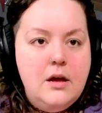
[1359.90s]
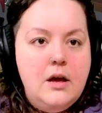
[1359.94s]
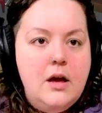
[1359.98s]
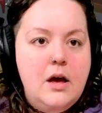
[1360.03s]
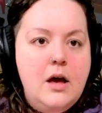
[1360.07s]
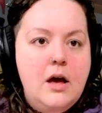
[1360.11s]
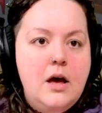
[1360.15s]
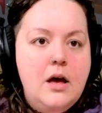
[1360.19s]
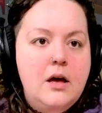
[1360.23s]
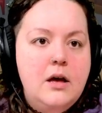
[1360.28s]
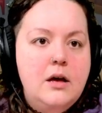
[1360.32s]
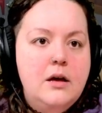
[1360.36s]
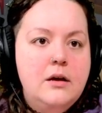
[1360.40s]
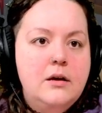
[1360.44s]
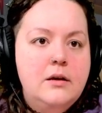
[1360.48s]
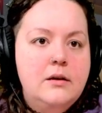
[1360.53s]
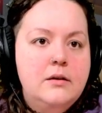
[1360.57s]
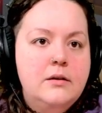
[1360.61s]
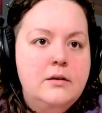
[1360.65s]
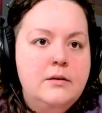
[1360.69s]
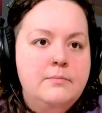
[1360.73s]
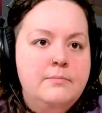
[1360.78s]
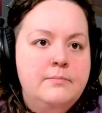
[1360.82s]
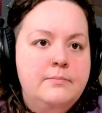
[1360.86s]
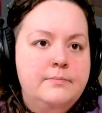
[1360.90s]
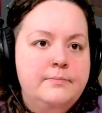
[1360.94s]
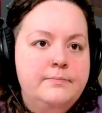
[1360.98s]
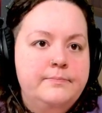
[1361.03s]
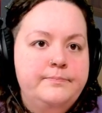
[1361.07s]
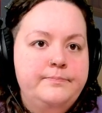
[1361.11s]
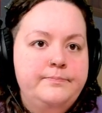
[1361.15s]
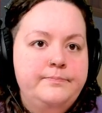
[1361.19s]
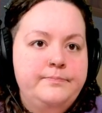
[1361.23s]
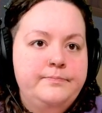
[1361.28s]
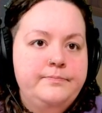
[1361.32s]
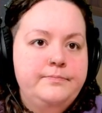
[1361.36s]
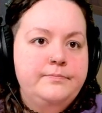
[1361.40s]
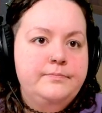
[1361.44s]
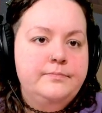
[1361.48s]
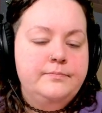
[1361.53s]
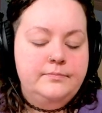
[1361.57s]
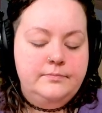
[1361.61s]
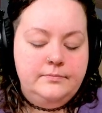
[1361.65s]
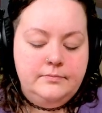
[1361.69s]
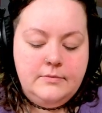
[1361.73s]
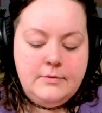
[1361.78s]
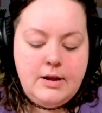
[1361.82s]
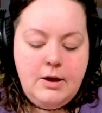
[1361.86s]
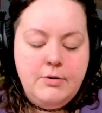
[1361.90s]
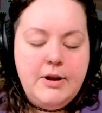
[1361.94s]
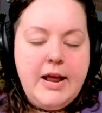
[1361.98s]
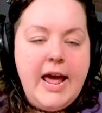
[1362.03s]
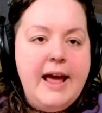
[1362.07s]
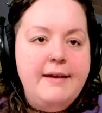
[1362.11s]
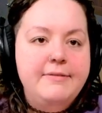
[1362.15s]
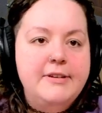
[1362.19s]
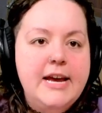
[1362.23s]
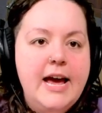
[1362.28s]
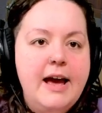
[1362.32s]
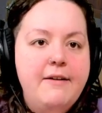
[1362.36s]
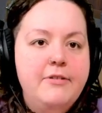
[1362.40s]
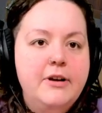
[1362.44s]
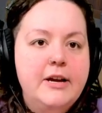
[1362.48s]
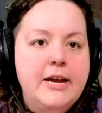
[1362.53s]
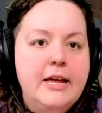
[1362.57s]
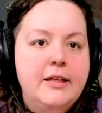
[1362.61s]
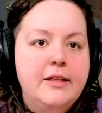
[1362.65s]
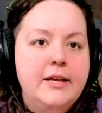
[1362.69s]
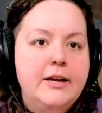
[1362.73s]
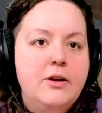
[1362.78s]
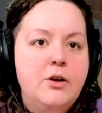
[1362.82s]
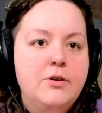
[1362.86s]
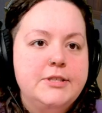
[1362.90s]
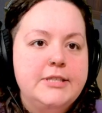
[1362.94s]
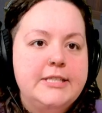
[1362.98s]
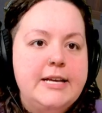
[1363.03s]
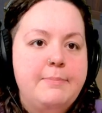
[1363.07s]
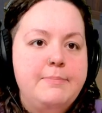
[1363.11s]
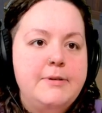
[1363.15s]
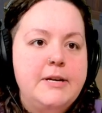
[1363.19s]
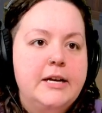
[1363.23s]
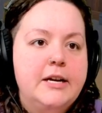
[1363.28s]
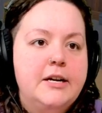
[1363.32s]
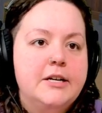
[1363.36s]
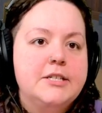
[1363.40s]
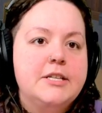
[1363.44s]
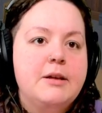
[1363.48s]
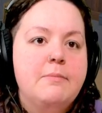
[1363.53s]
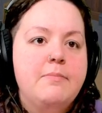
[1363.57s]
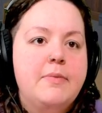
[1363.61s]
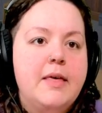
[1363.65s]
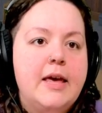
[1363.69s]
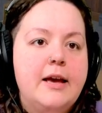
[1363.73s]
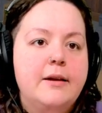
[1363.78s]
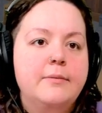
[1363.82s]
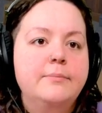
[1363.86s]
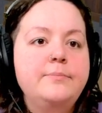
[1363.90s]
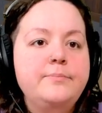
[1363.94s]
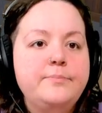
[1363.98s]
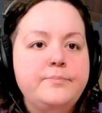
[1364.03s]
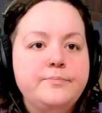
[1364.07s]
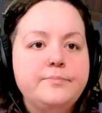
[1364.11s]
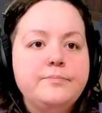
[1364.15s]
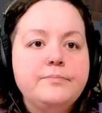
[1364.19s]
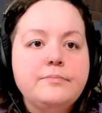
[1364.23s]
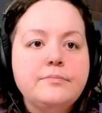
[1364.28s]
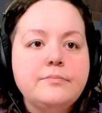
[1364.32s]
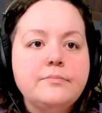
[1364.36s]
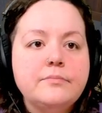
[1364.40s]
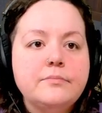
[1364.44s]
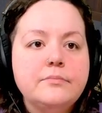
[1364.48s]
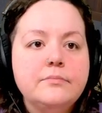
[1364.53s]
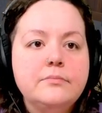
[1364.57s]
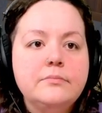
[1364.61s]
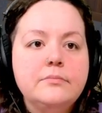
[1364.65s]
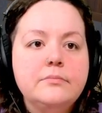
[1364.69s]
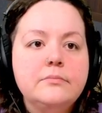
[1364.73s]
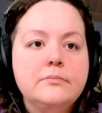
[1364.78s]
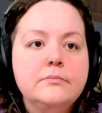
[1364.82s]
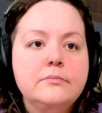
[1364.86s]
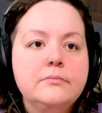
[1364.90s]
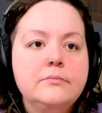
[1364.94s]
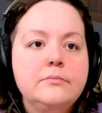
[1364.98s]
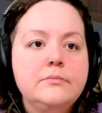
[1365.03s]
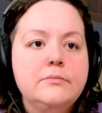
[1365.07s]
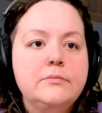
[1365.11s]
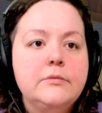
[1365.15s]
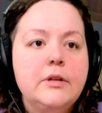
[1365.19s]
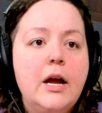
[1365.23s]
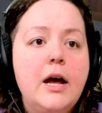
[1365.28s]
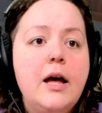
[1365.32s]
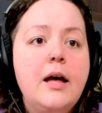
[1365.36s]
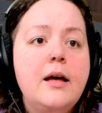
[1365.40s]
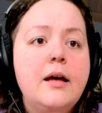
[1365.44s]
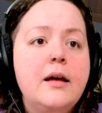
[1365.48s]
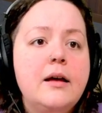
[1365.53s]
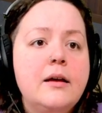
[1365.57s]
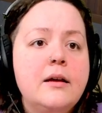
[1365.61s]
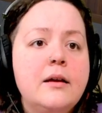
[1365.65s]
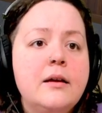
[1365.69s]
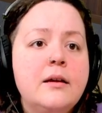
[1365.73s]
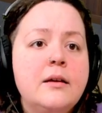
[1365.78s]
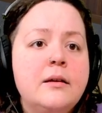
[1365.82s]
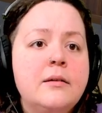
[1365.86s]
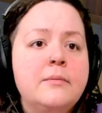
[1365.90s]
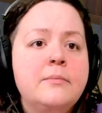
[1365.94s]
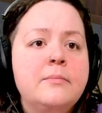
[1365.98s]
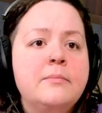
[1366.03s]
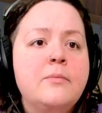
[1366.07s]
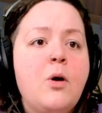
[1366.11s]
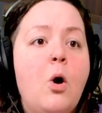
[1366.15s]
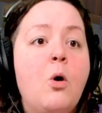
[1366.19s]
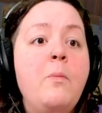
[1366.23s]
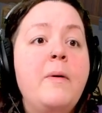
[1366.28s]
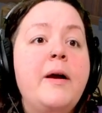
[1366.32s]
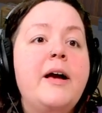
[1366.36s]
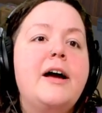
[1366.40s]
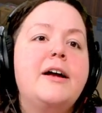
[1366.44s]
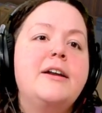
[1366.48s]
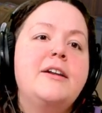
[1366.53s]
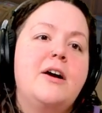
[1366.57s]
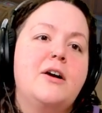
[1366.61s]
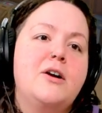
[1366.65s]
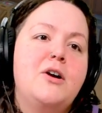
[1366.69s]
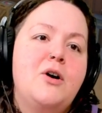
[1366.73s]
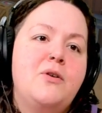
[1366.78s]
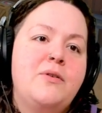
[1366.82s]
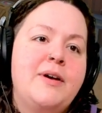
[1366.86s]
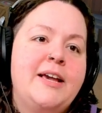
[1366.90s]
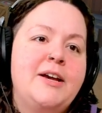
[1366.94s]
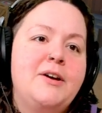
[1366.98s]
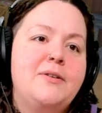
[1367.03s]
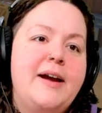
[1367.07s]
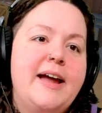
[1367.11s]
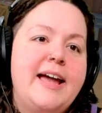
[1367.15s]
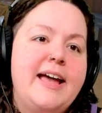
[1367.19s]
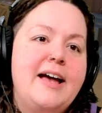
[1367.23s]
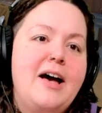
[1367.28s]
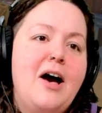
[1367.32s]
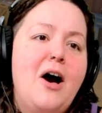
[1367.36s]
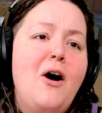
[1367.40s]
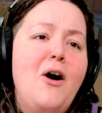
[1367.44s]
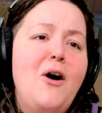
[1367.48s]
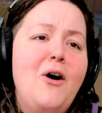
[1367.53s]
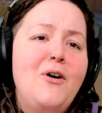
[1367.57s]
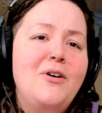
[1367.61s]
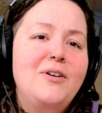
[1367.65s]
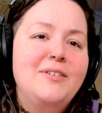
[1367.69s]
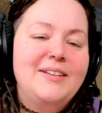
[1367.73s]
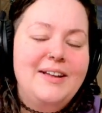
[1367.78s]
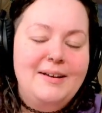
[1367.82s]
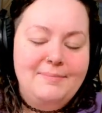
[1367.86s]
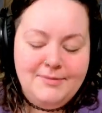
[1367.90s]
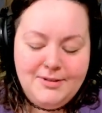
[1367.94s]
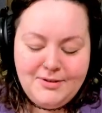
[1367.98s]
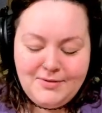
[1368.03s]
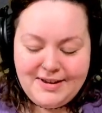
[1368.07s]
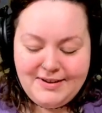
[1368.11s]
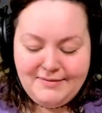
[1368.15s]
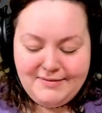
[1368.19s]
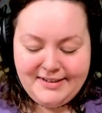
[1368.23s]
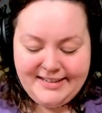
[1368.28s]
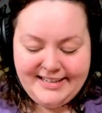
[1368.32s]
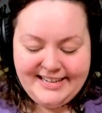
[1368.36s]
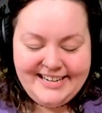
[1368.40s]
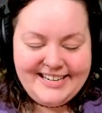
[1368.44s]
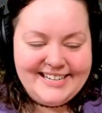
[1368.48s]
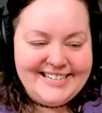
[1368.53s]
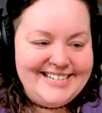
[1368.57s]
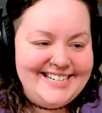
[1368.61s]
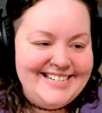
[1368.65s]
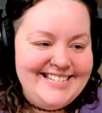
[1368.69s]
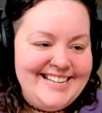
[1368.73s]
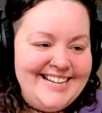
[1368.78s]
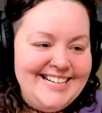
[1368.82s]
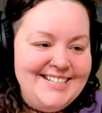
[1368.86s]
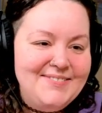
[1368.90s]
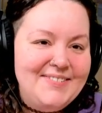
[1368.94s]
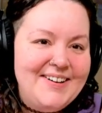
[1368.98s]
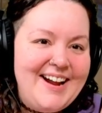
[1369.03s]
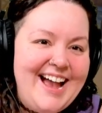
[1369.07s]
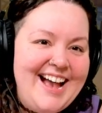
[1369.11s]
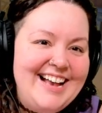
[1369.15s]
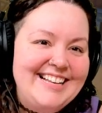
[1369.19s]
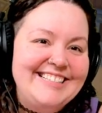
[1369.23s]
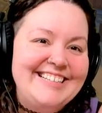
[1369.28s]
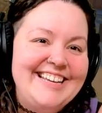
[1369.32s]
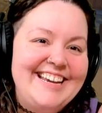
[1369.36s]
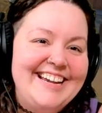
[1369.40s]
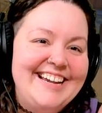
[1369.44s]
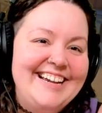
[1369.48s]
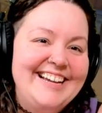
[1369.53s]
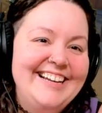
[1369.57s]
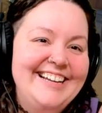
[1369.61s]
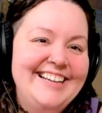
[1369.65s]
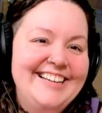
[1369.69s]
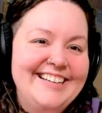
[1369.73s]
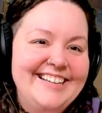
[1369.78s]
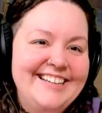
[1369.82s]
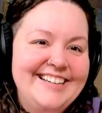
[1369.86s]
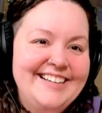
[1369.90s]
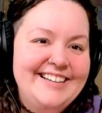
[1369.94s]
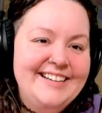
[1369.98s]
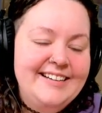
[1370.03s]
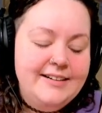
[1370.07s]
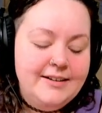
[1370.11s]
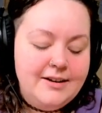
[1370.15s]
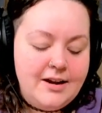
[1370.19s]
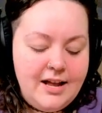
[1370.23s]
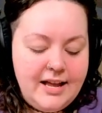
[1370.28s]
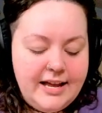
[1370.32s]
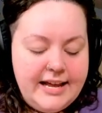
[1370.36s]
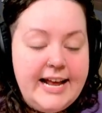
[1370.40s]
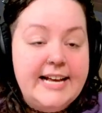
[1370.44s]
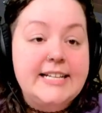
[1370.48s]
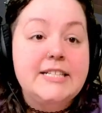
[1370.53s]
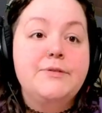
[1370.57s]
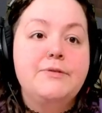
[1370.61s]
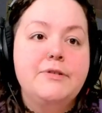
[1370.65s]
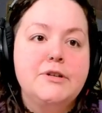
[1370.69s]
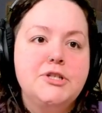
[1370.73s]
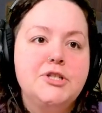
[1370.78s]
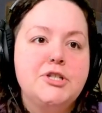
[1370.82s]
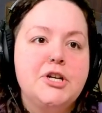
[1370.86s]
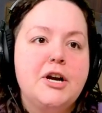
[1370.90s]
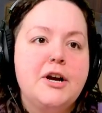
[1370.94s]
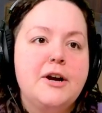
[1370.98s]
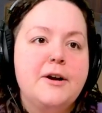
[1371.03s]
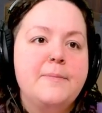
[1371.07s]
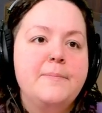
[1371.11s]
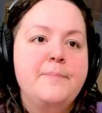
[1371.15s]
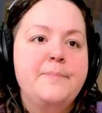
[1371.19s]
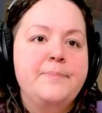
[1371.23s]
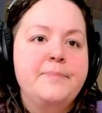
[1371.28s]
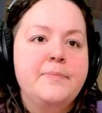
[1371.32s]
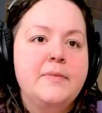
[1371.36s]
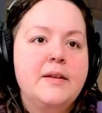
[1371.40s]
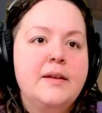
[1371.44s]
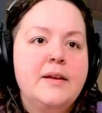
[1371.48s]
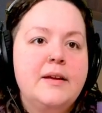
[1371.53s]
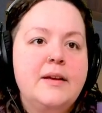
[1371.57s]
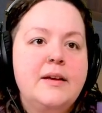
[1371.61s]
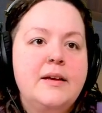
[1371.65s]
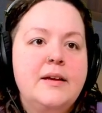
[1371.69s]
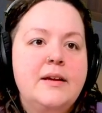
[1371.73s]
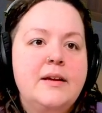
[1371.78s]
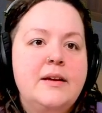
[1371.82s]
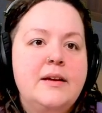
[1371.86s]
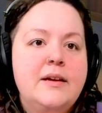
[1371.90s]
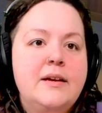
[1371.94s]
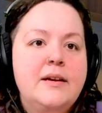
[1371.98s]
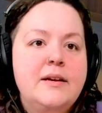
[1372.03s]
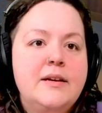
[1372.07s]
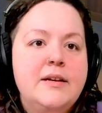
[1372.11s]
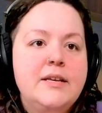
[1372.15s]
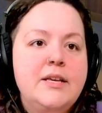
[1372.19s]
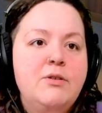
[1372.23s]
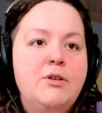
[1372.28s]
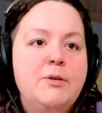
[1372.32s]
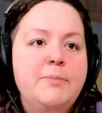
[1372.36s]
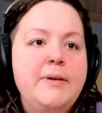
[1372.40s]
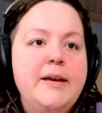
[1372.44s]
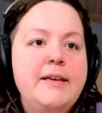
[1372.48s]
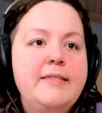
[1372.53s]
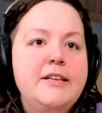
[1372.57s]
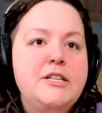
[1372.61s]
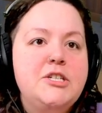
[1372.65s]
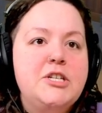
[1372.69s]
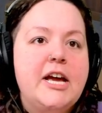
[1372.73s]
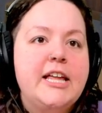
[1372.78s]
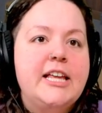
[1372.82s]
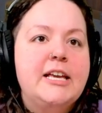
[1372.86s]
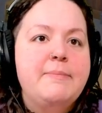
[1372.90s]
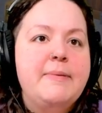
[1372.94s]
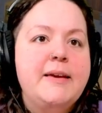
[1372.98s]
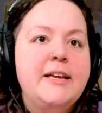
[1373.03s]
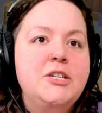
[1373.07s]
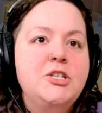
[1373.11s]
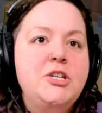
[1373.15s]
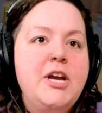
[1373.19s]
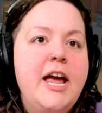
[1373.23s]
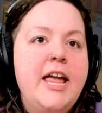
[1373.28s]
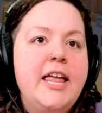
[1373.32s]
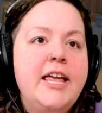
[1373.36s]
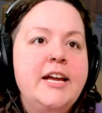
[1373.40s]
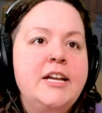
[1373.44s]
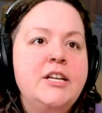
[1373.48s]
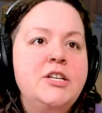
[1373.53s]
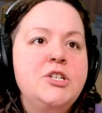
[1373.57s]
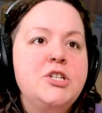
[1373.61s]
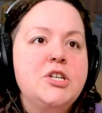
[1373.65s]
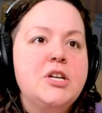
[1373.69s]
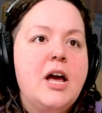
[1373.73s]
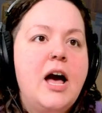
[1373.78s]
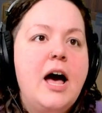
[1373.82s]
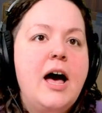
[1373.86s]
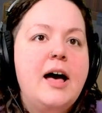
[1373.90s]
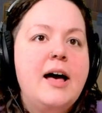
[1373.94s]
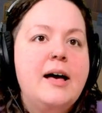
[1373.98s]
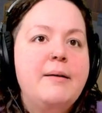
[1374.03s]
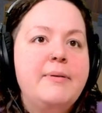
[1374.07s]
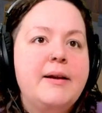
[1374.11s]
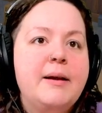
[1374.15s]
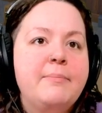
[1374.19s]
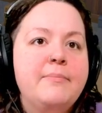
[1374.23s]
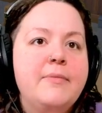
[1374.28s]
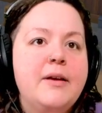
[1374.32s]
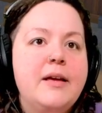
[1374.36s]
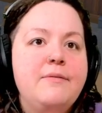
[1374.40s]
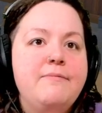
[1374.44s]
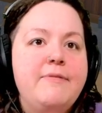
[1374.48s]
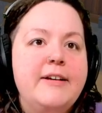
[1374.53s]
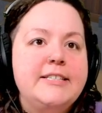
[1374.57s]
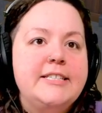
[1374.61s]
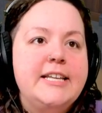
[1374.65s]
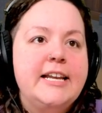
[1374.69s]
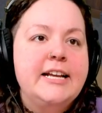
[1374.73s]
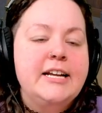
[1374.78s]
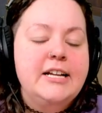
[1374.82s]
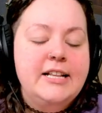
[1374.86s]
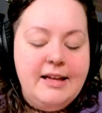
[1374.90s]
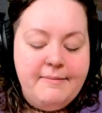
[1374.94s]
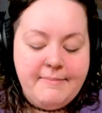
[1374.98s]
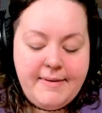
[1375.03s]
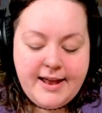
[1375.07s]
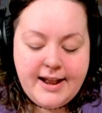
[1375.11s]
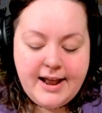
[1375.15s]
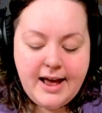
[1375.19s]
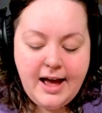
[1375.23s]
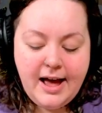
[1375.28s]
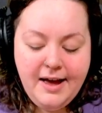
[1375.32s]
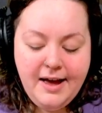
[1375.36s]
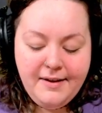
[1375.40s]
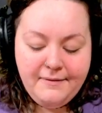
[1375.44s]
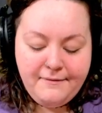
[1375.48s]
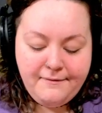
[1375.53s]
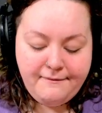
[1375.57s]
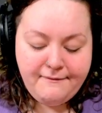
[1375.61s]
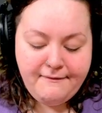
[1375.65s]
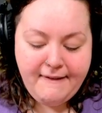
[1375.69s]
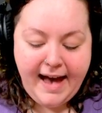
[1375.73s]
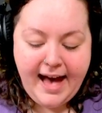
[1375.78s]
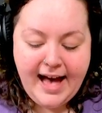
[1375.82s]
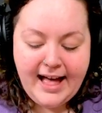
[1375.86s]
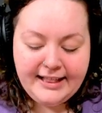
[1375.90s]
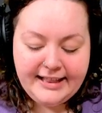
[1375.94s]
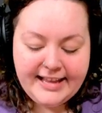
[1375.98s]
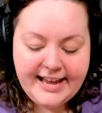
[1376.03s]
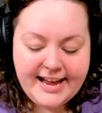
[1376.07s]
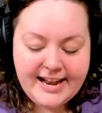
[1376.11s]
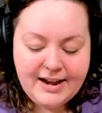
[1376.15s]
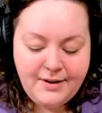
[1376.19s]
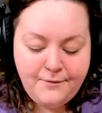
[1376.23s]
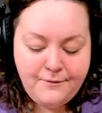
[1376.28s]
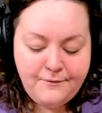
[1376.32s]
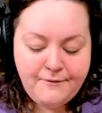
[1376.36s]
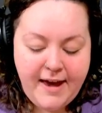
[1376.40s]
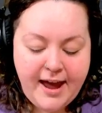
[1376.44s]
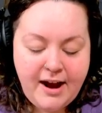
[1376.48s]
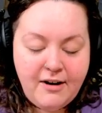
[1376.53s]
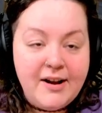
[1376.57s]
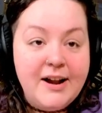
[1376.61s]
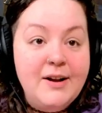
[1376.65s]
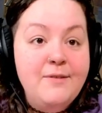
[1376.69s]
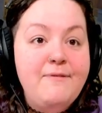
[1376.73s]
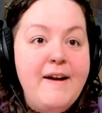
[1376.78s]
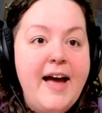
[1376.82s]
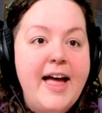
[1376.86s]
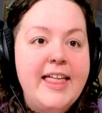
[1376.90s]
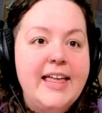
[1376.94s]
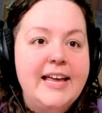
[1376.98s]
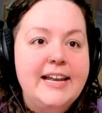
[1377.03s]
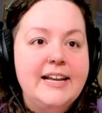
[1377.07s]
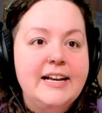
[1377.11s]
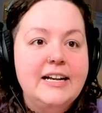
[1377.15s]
Um, I would hate to have her get like go septic or something. Um, oh my god, going great. Oh, I'm doing really good. Thanks for asking. I'll ask for sure. You want to play the jelly bean challenge? Uh, but I'm invested in Clement. Uh, valid, fair and valid.